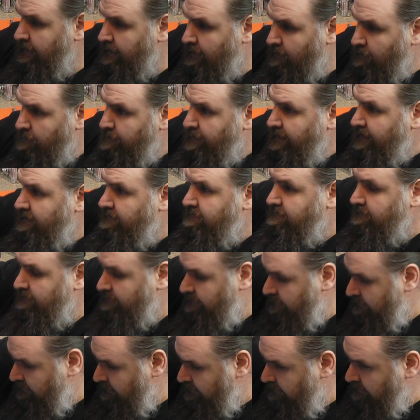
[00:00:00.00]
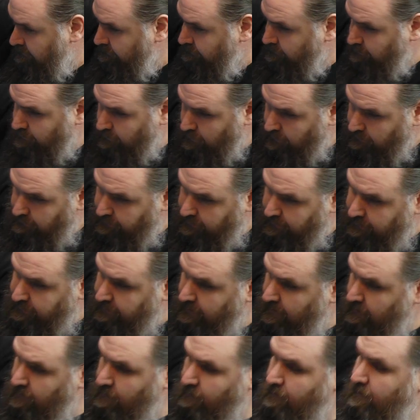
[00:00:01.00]
now basically, if I move this
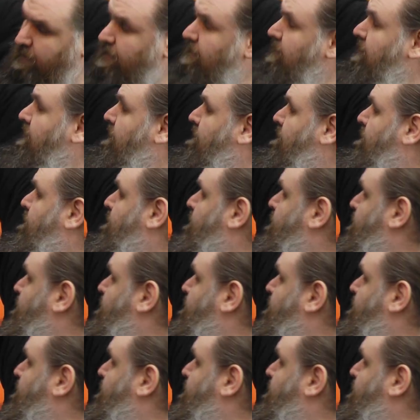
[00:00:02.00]
out the way,